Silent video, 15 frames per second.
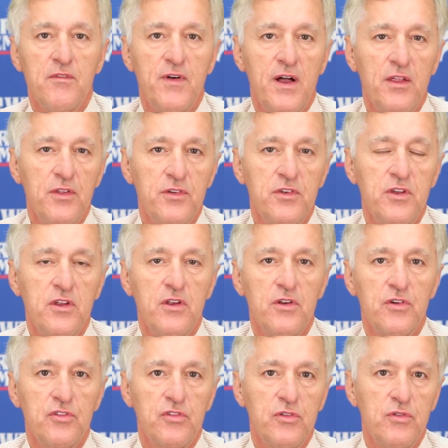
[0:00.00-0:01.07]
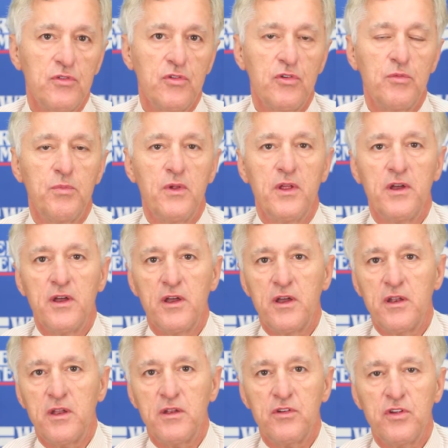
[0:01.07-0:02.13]
volunteers who drew
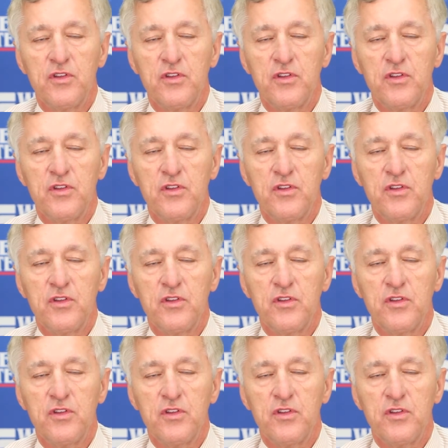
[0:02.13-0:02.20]
blood and